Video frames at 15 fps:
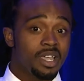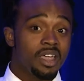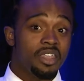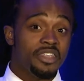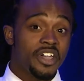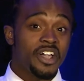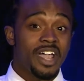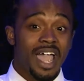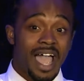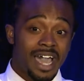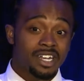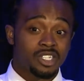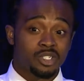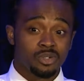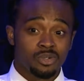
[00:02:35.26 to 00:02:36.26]
Their
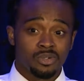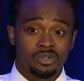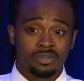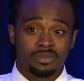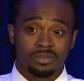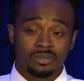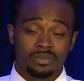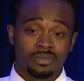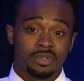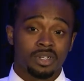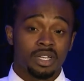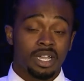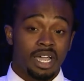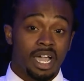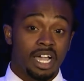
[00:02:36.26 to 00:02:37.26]
attitude
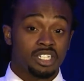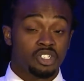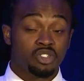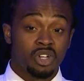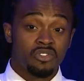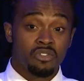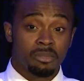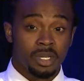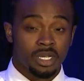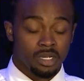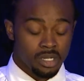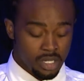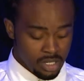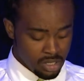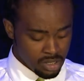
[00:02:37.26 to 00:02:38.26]
has driven me
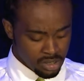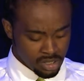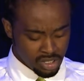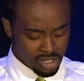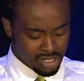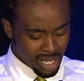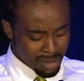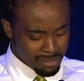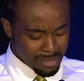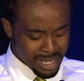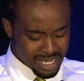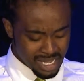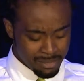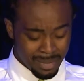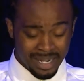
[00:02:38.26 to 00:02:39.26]
to stop
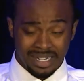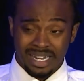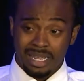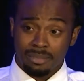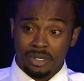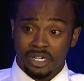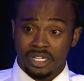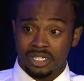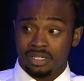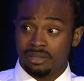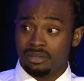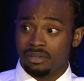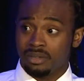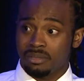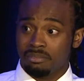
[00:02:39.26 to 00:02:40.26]
making my neighborhood,
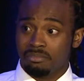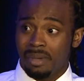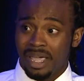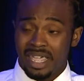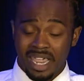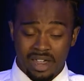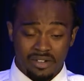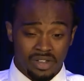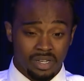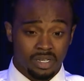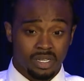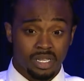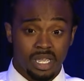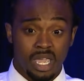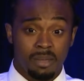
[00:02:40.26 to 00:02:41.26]
my hearing,
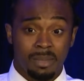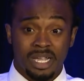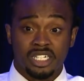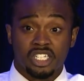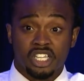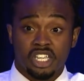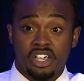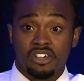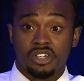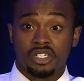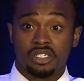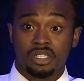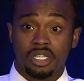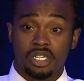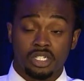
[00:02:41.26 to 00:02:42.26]
and my
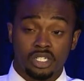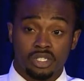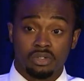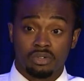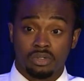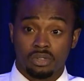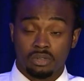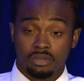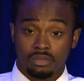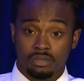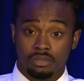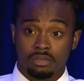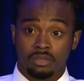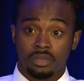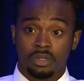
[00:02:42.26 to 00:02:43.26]
insecurities an excuse.
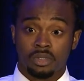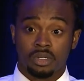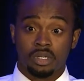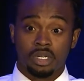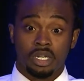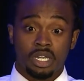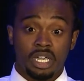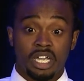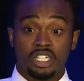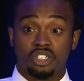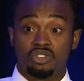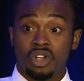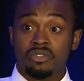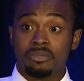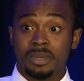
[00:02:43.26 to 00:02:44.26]
It's
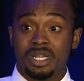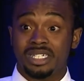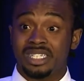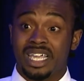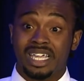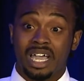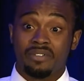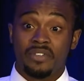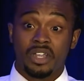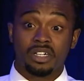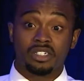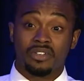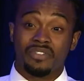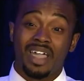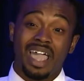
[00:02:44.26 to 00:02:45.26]
driven me to take advantage
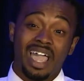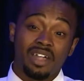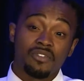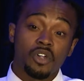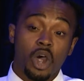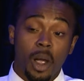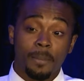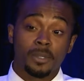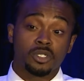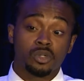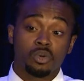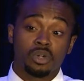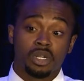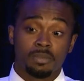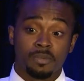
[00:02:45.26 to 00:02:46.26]
of every
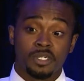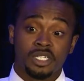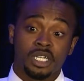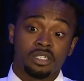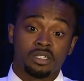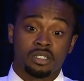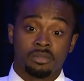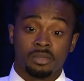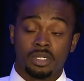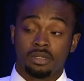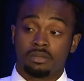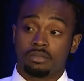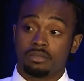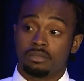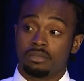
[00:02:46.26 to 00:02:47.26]
opportunity presented to me,
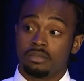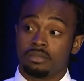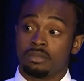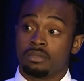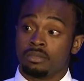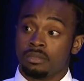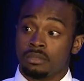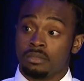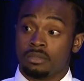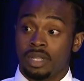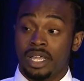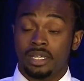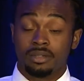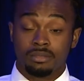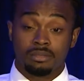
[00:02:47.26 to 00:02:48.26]
like
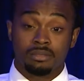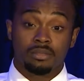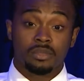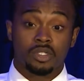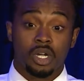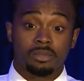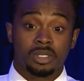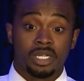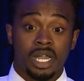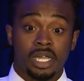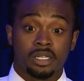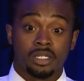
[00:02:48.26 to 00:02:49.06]
Thompson Island.